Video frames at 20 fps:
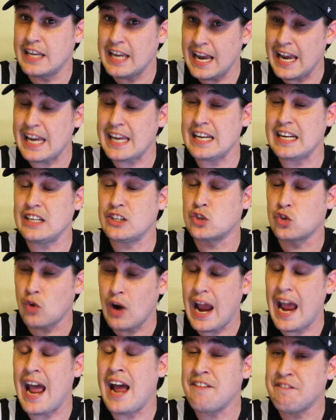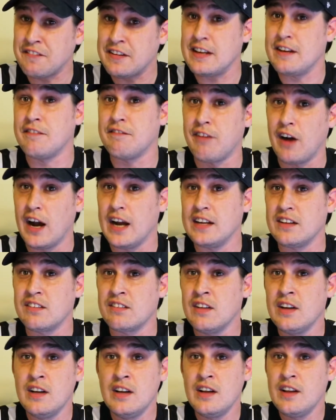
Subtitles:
get draft invites